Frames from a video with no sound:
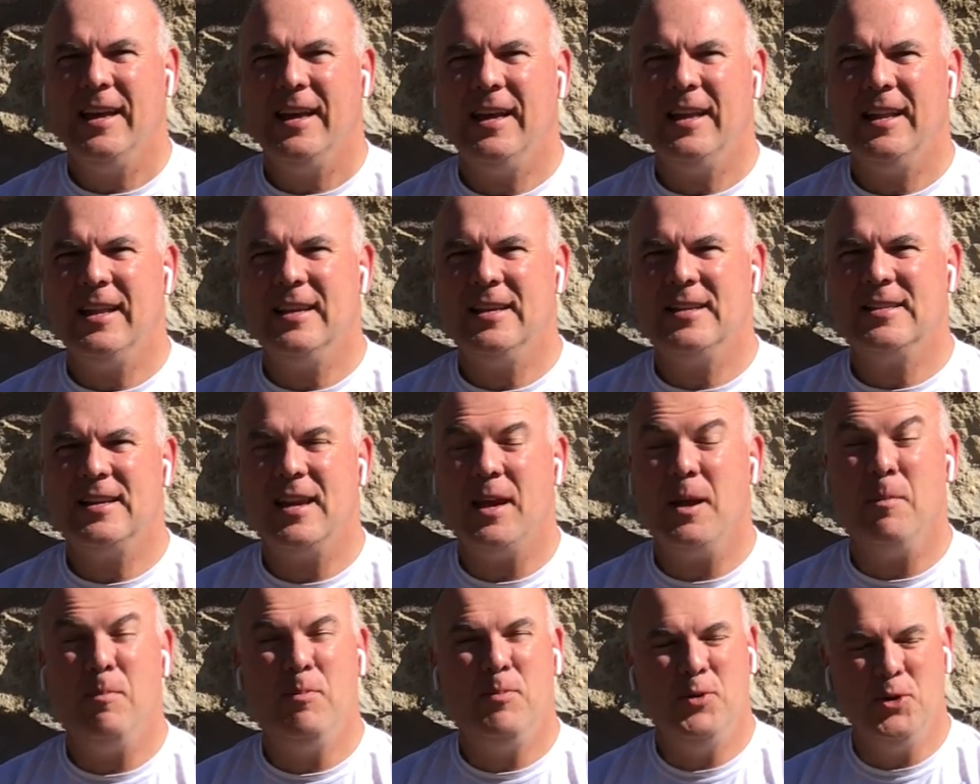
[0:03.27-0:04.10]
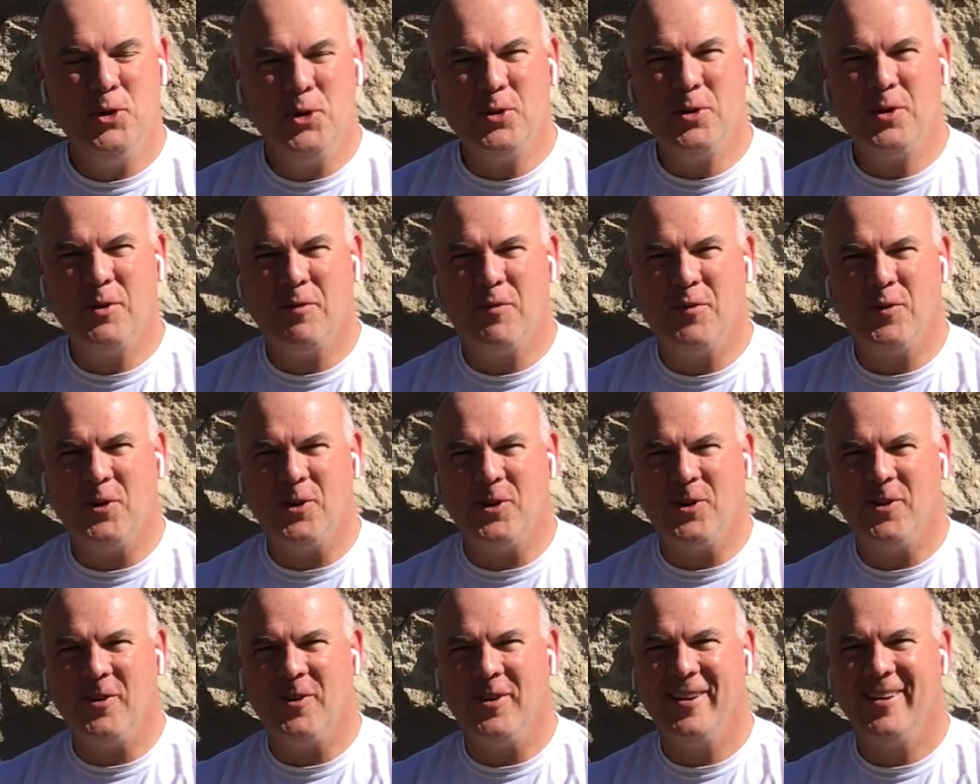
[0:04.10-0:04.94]
It is a
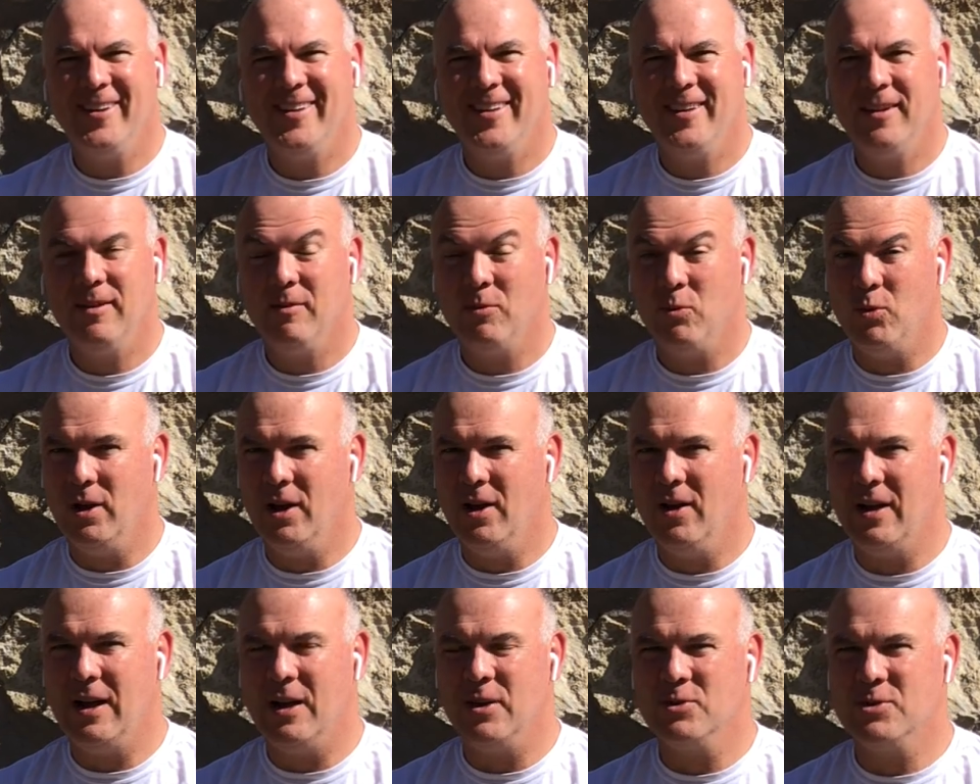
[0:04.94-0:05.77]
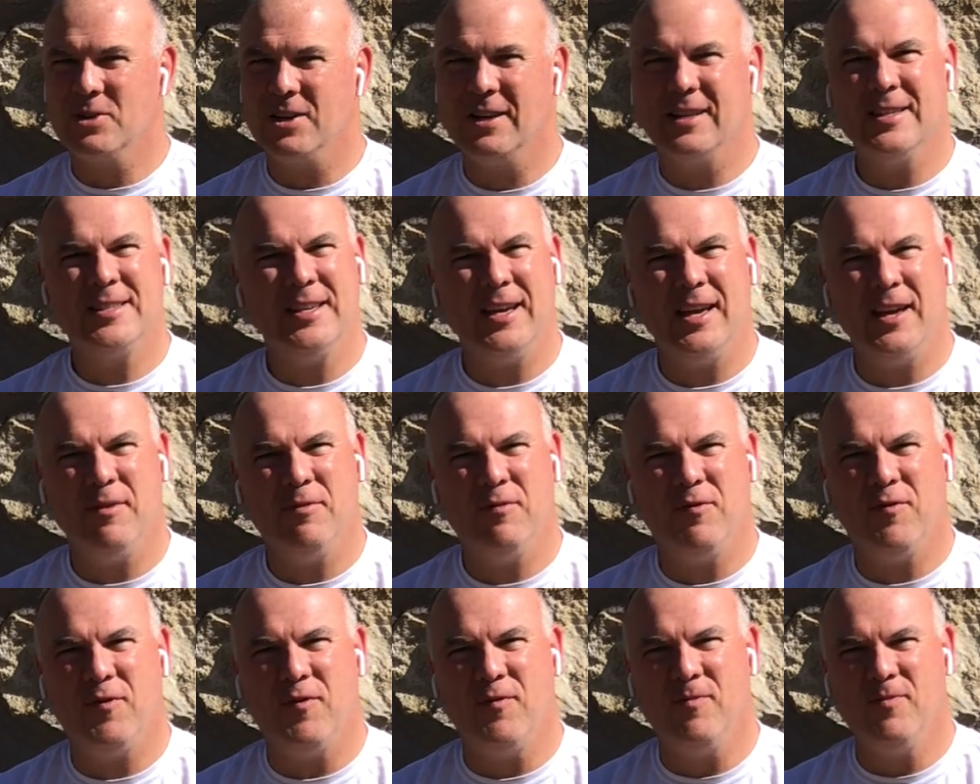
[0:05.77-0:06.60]
beautiful, well, I was going to say
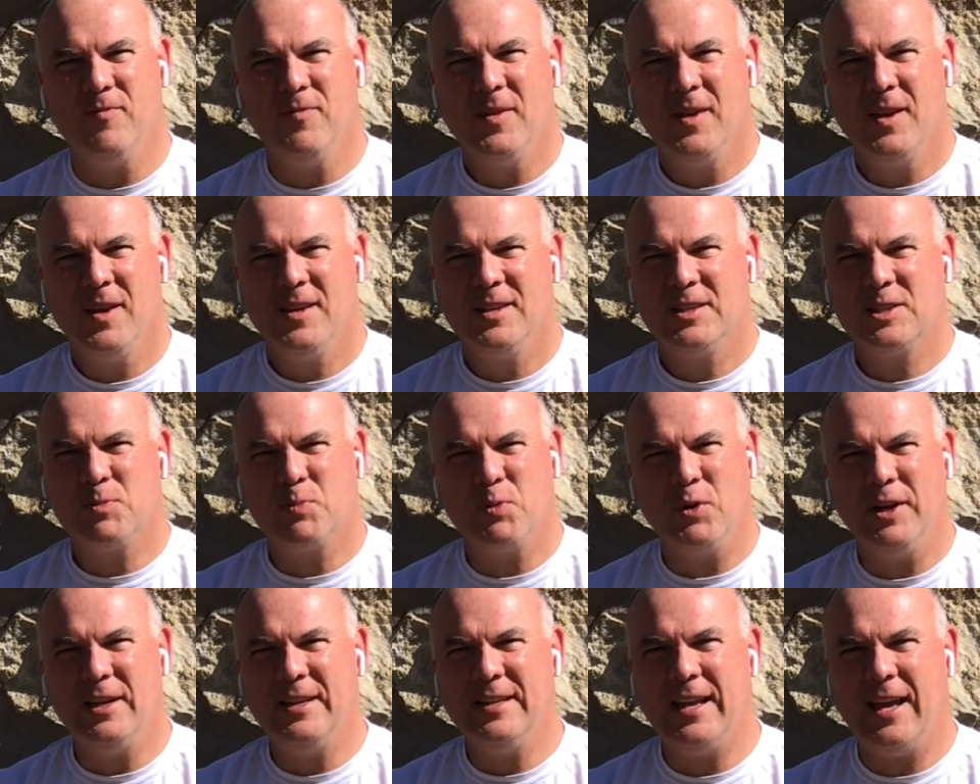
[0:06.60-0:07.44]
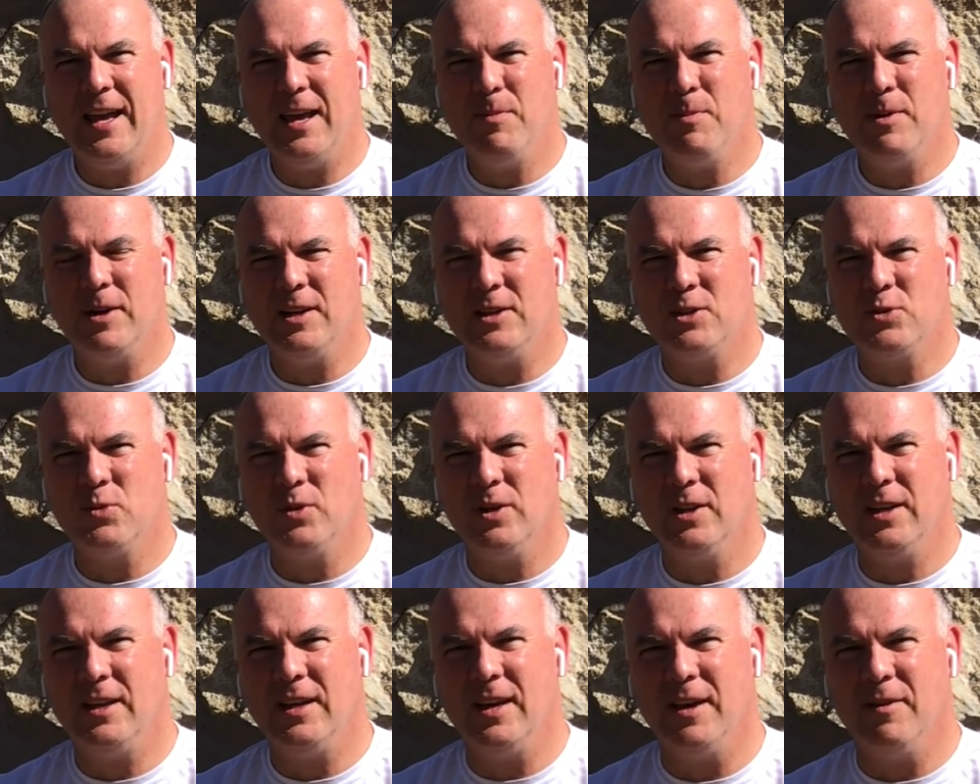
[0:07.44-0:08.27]
spring day, but it's
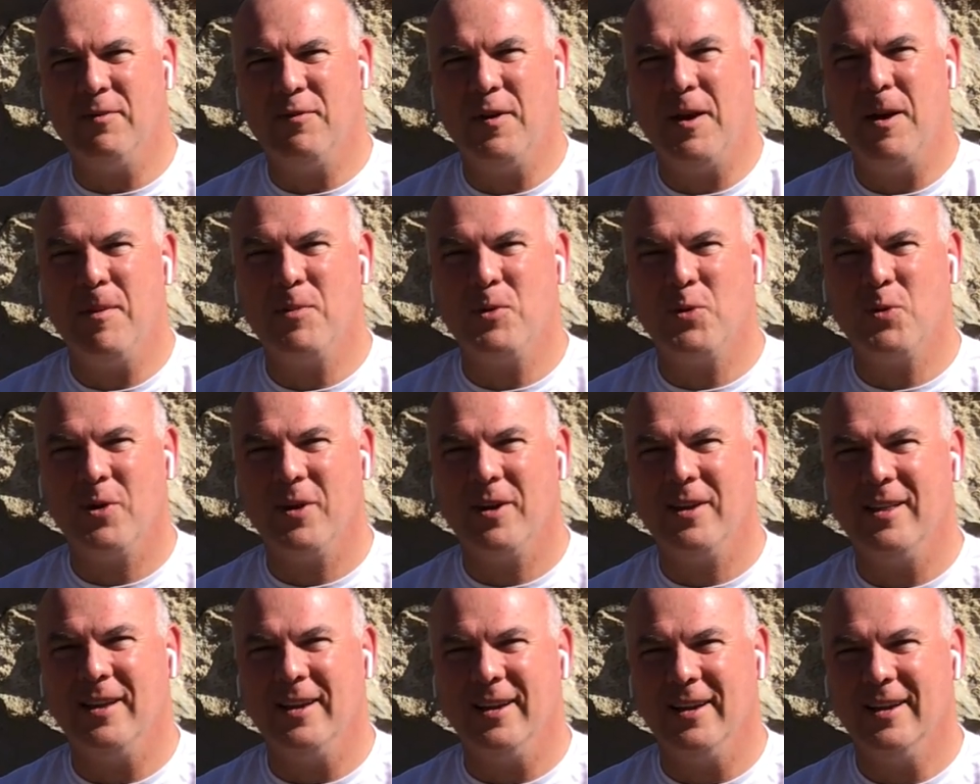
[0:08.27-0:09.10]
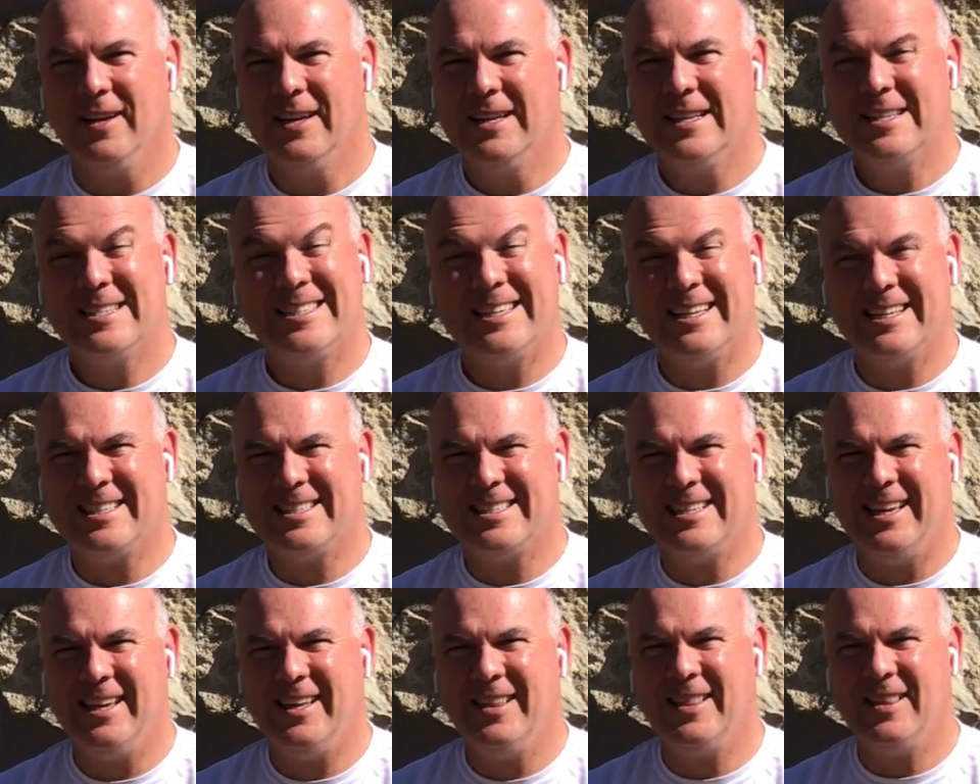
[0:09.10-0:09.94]
really February the
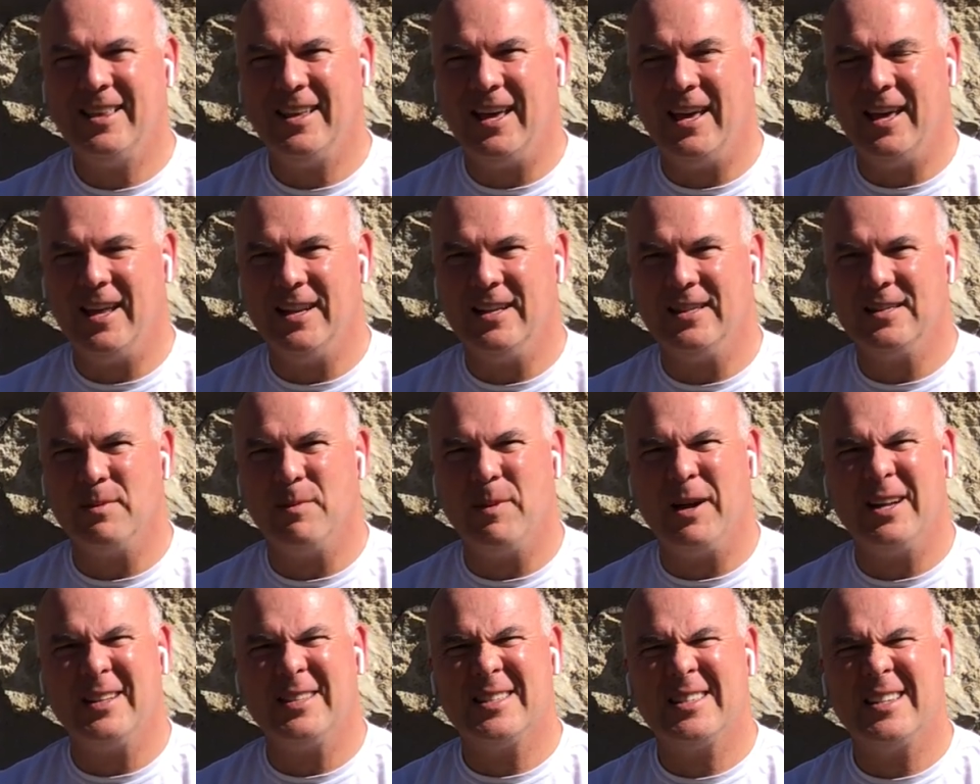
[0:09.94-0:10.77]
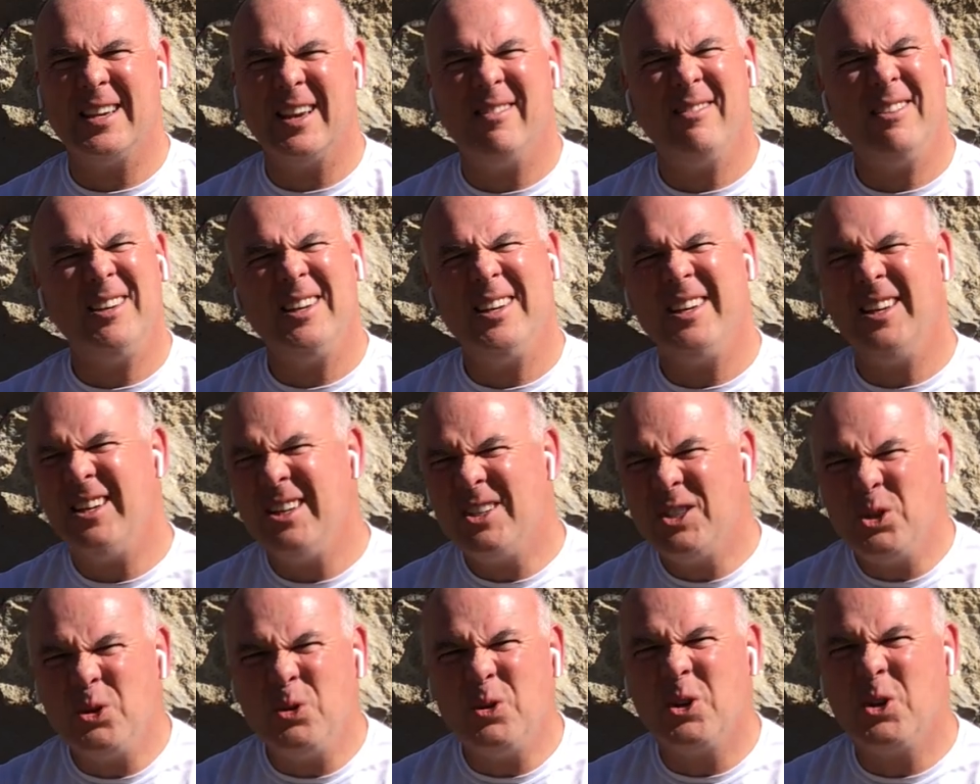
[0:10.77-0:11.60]
16th, and it's about
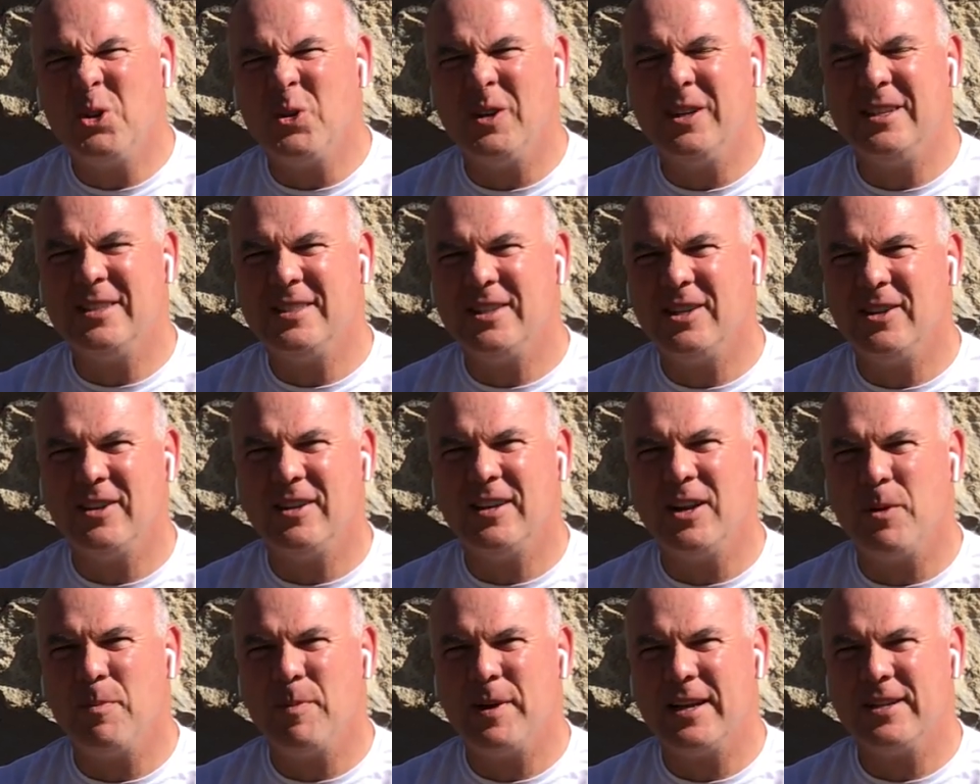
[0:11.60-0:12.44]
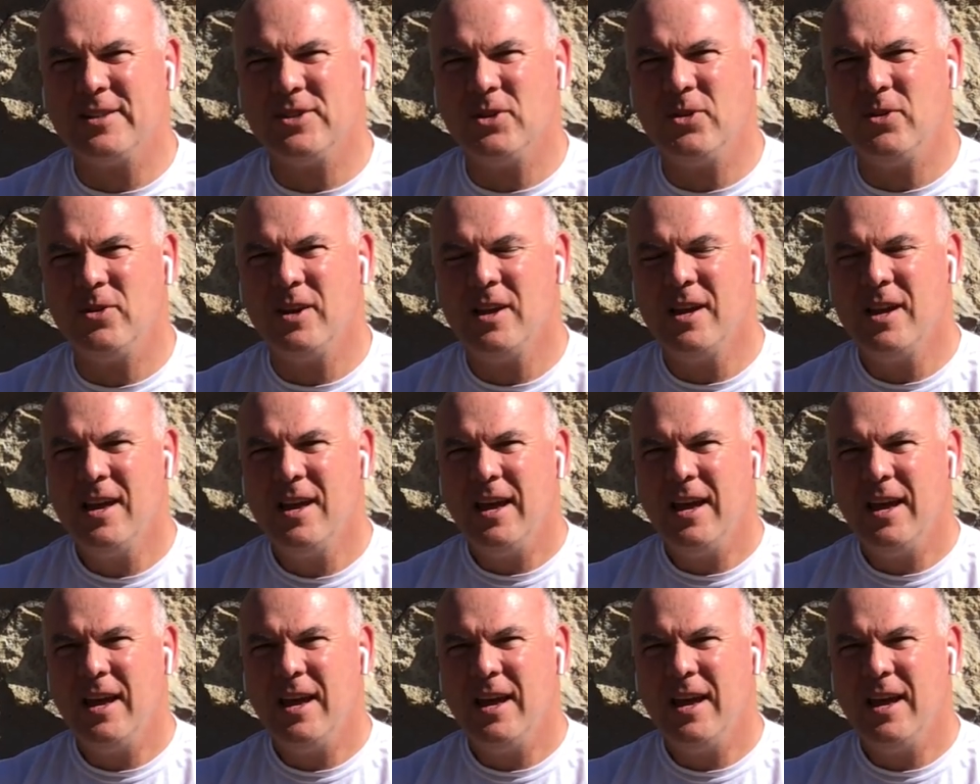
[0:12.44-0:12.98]
72 degrees here in El Paso.